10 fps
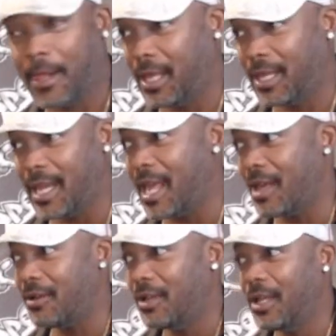and
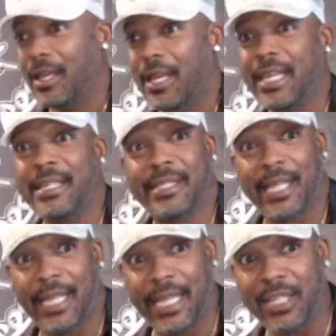now
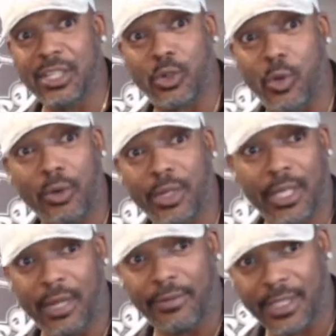he's quoting the
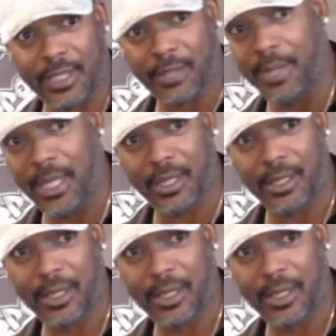lyrics to me.